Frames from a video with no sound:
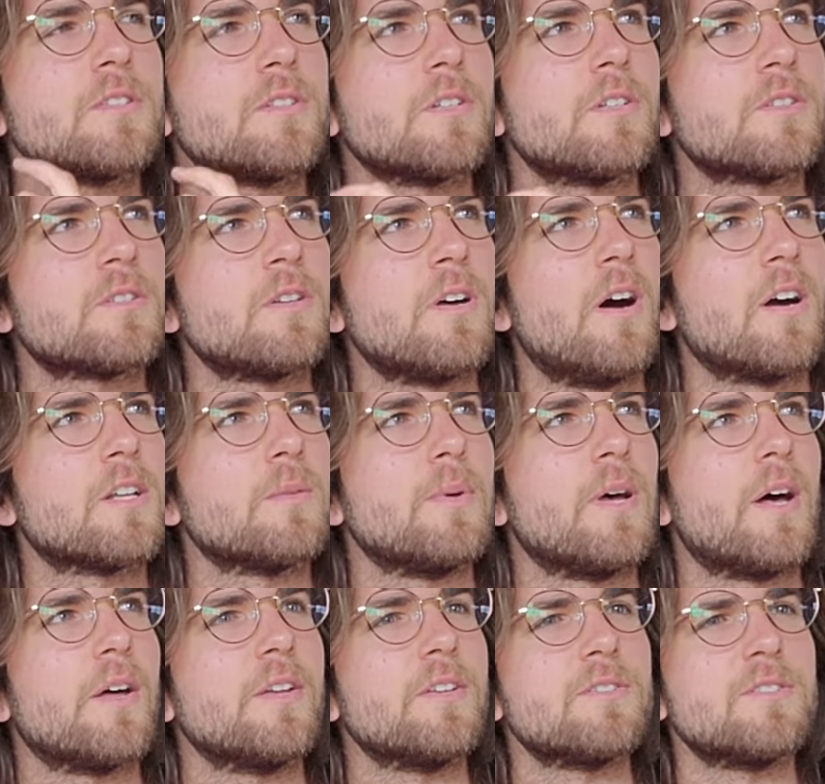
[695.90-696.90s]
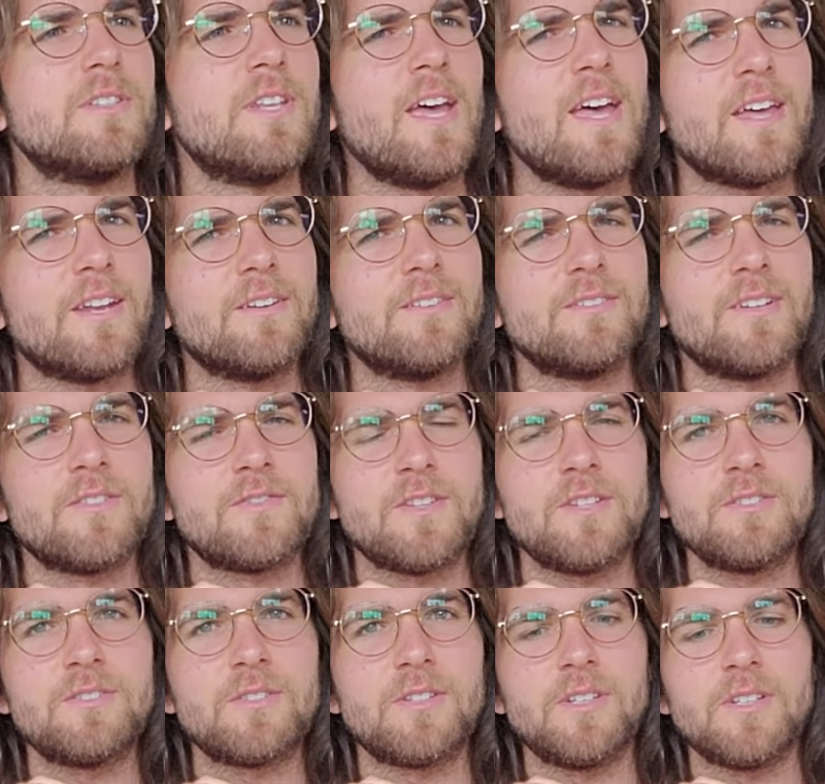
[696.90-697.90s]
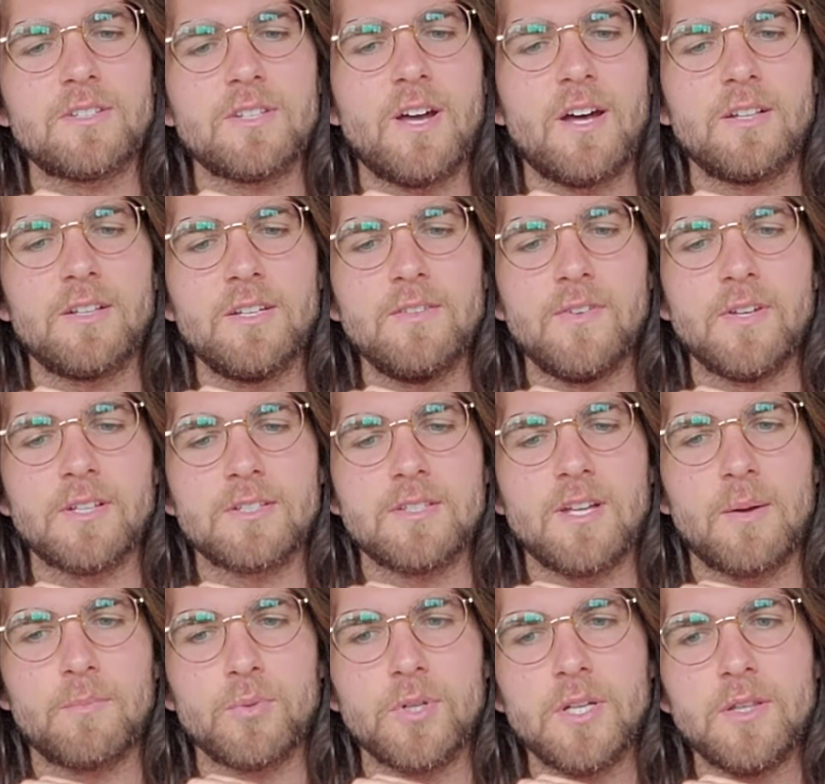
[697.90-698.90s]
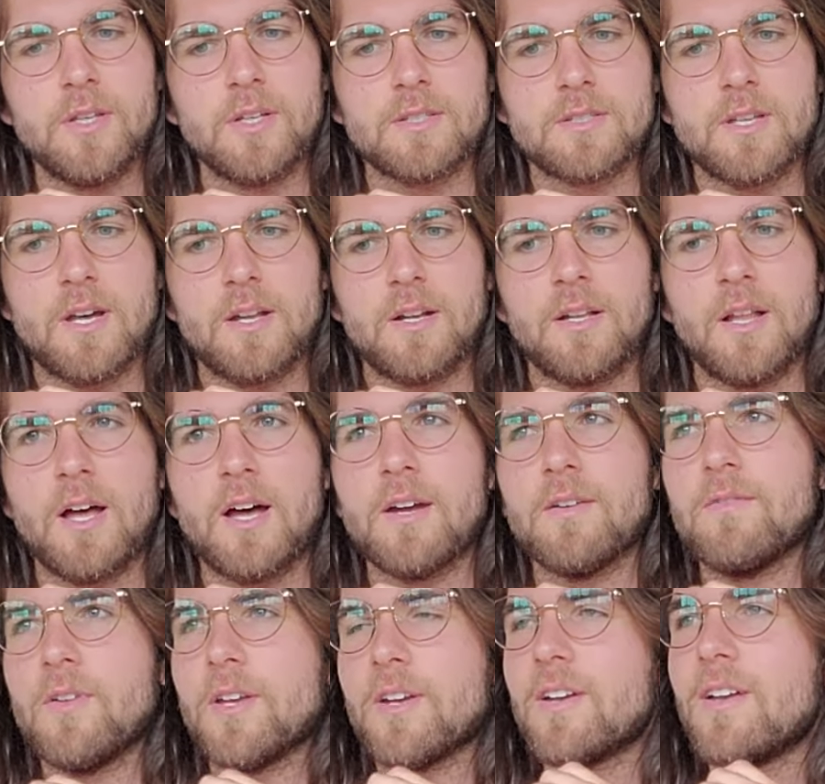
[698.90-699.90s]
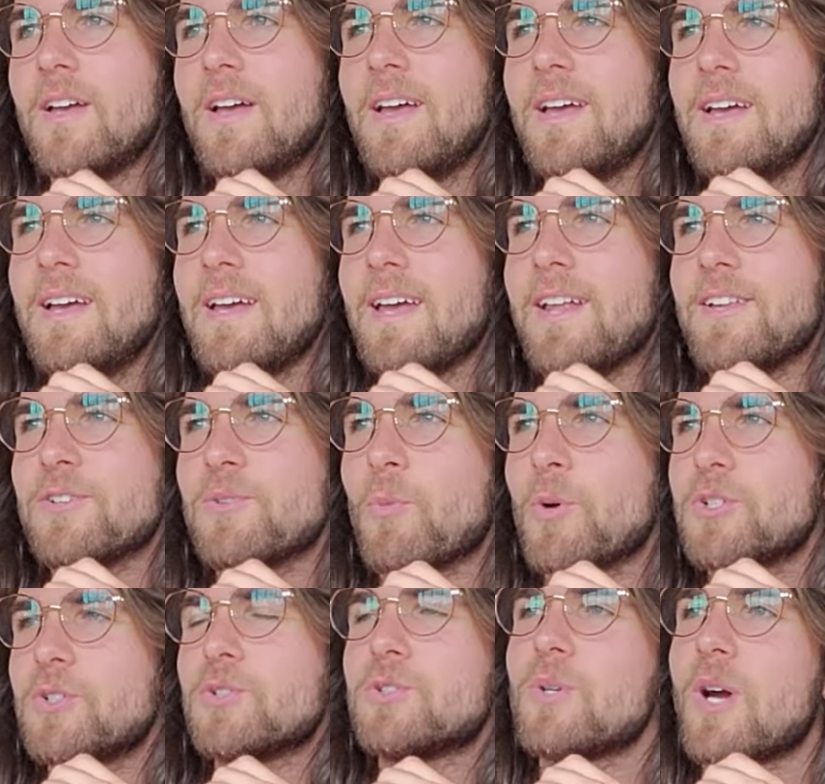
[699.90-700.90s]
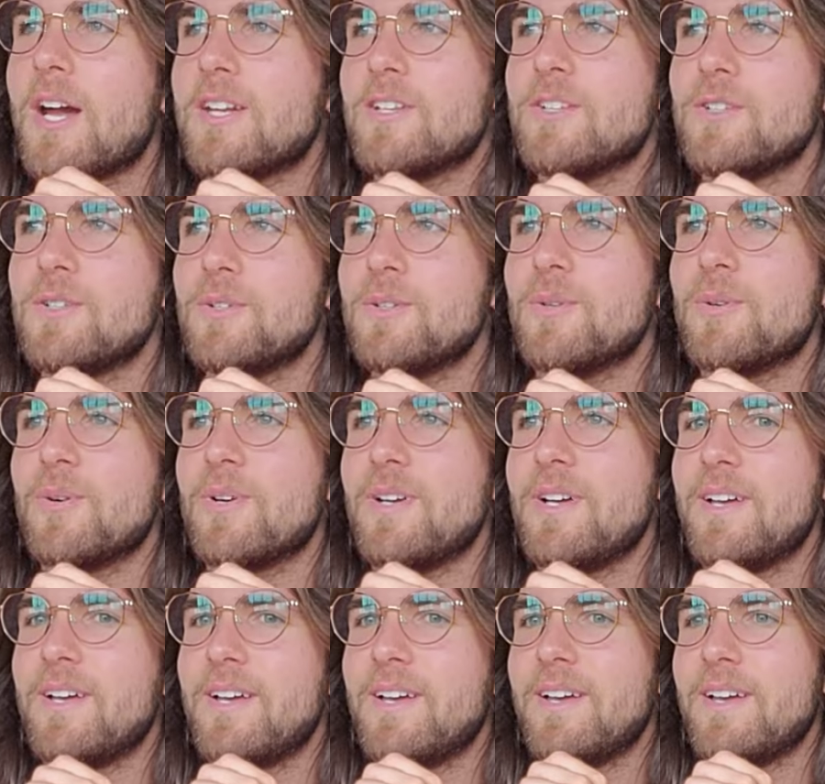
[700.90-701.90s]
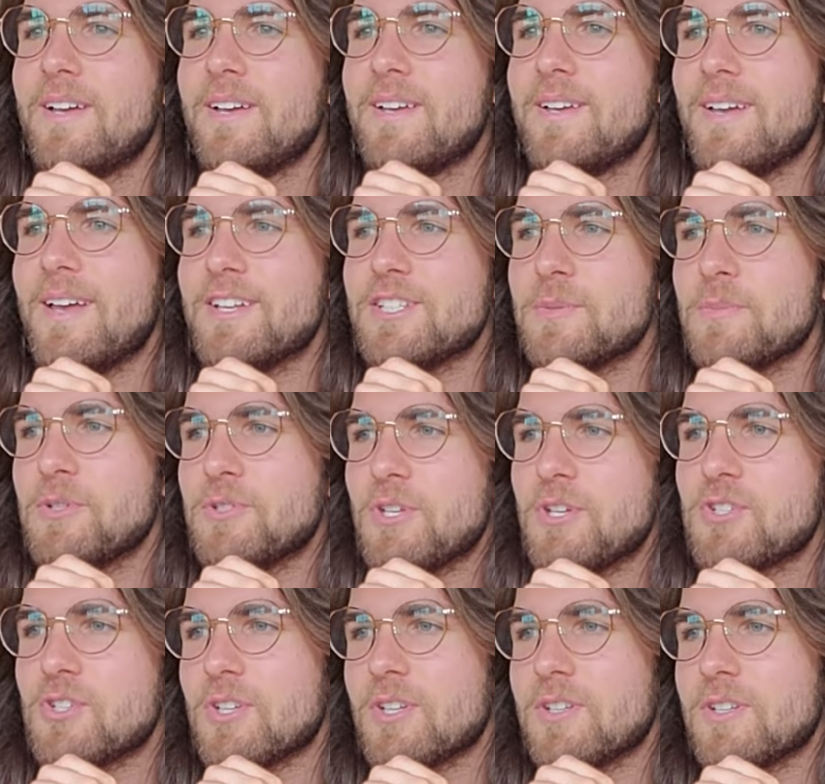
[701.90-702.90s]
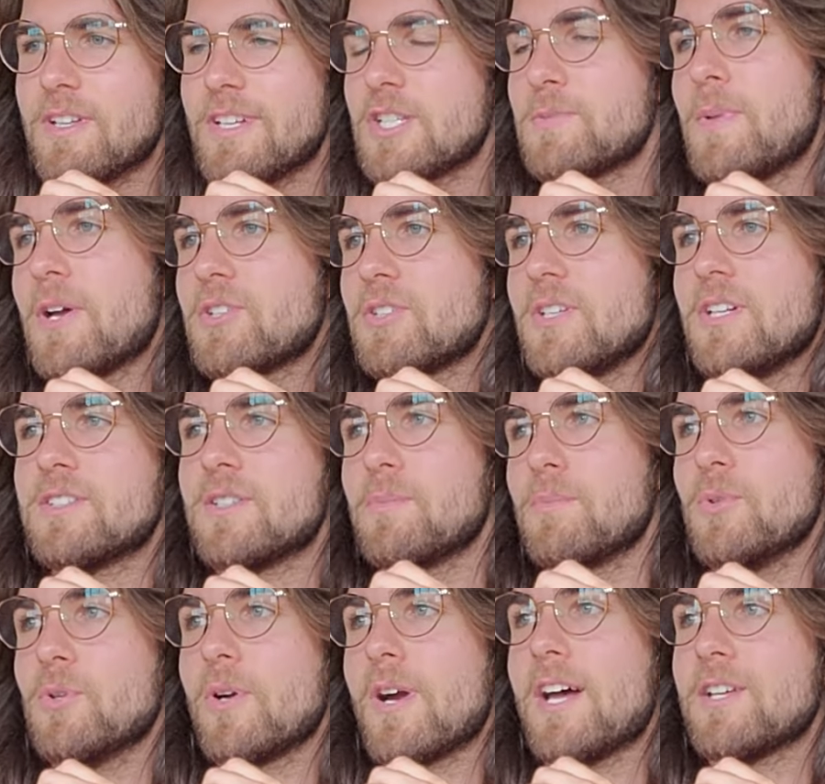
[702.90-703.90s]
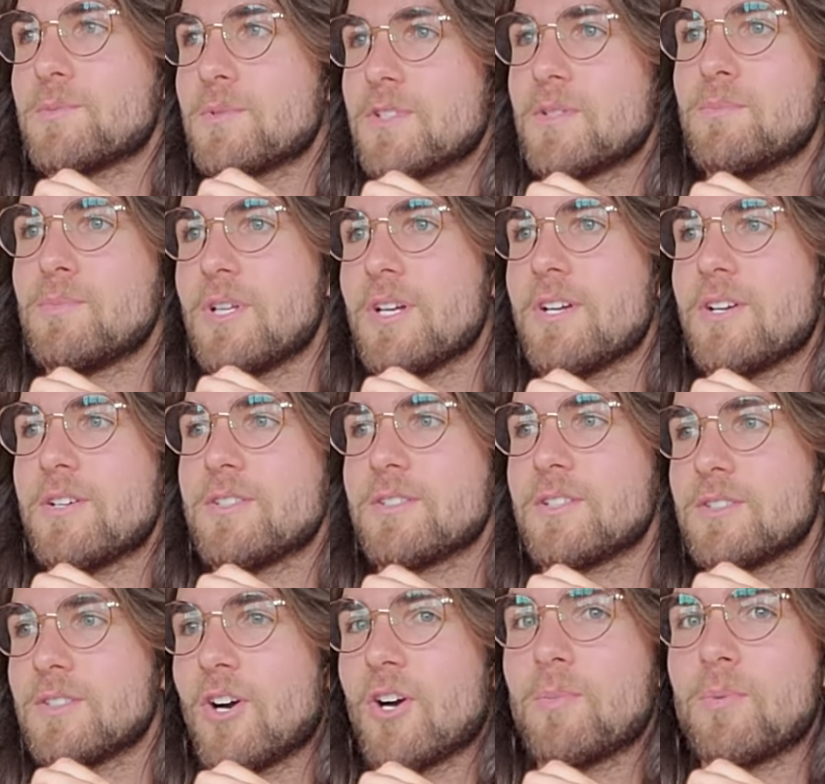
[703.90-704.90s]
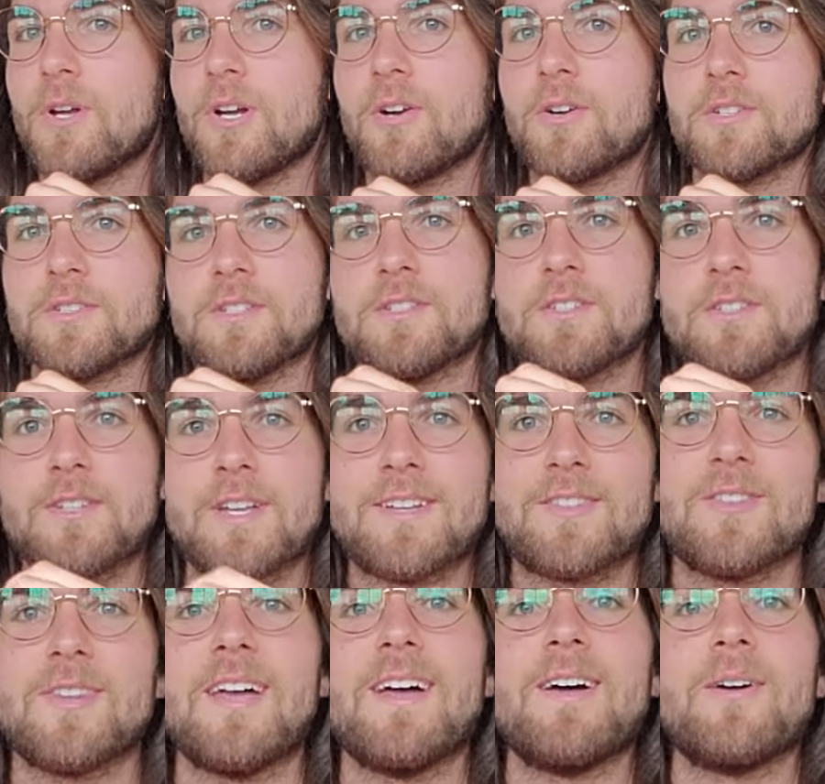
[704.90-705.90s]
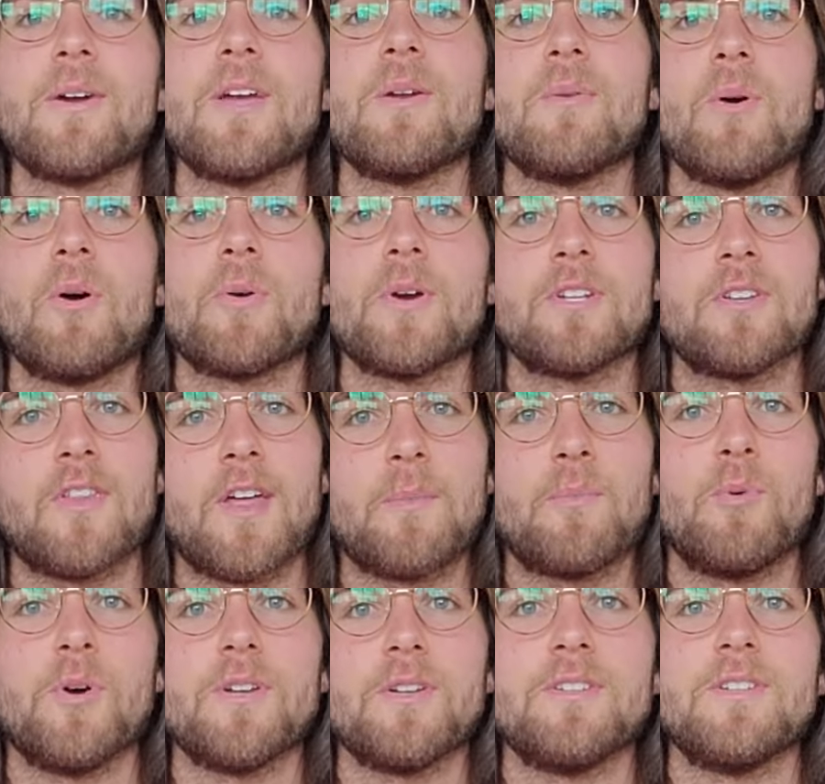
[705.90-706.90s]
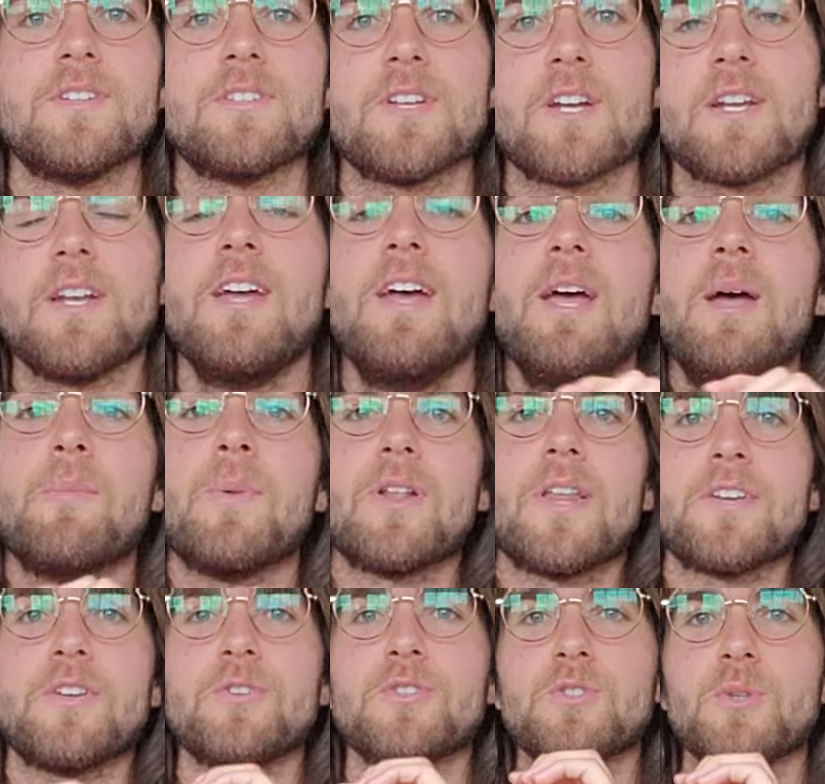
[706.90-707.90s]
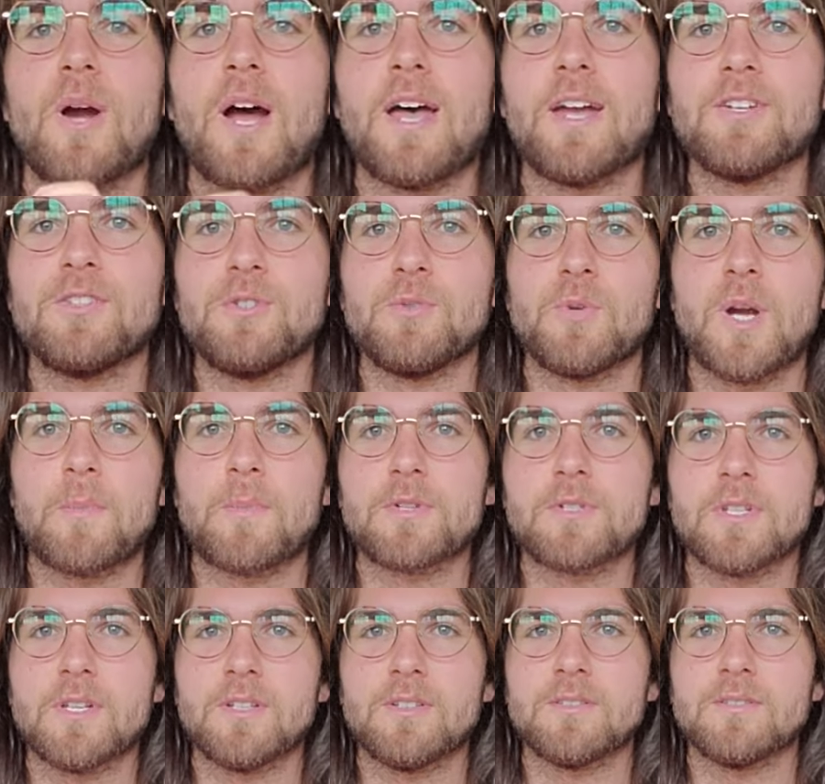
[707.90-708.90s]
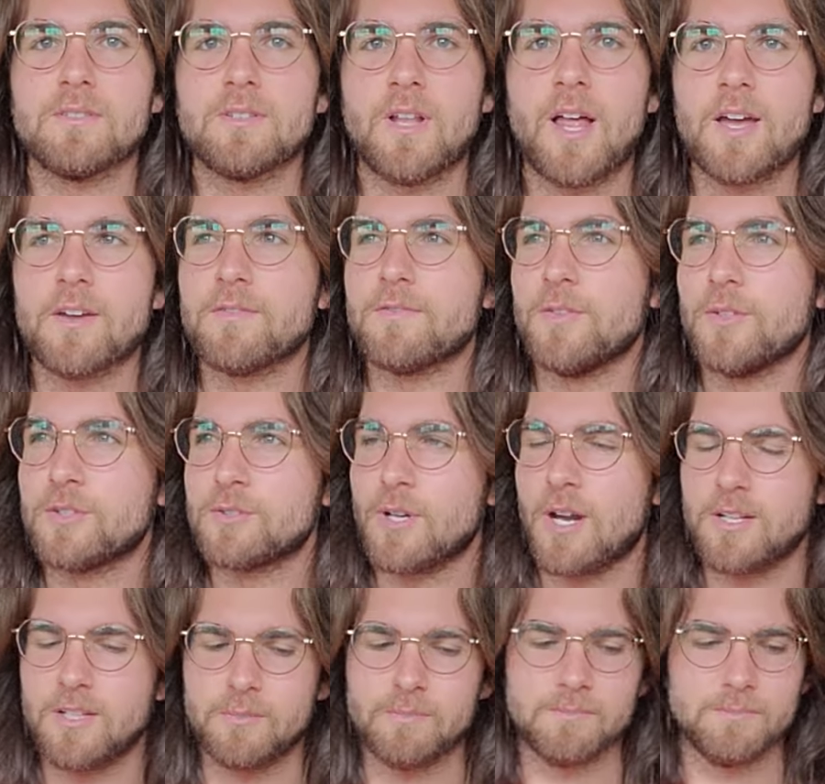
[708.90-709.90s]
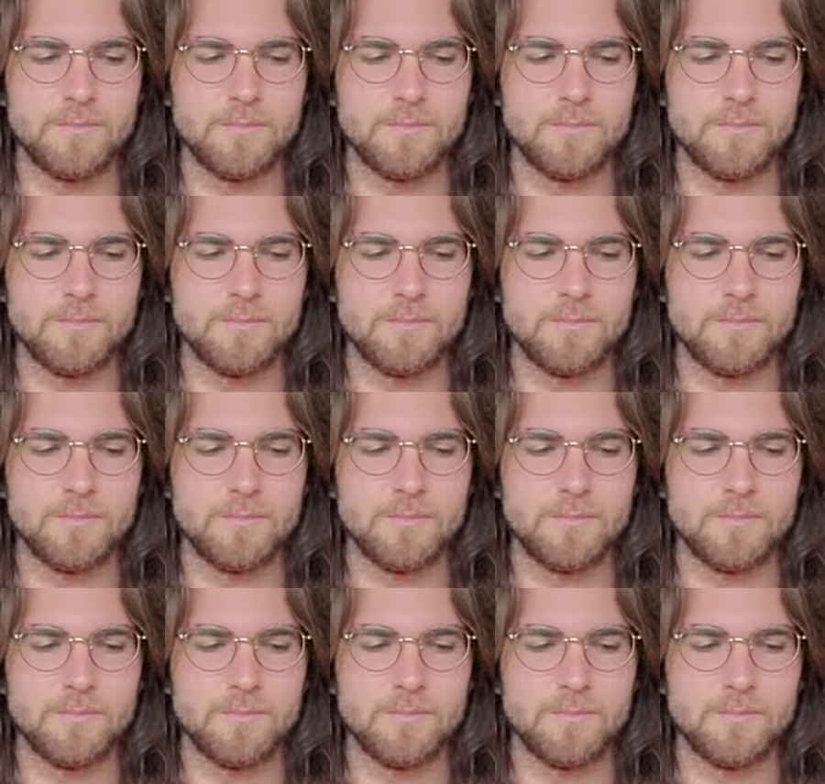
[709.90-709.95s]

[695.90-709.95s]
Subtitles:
I just talked about is dead. Essentially, it's not living, it's not breathing, it's not alive. Like, and what you're trying to do as a musician, and especially as a bluegrass rhythm player, as a guitar player, because this is like, again, I'll get to that point in a second, but like you're trying to represent life, you're trying to